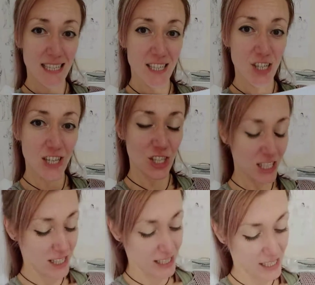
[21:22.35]
and
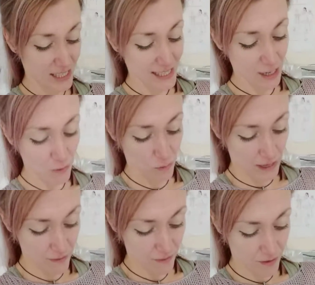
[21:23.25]
digested and dealt
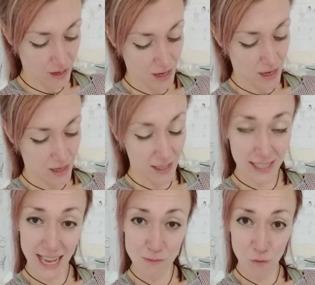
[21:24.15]
with the
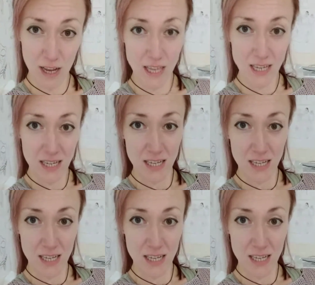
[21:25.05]
same way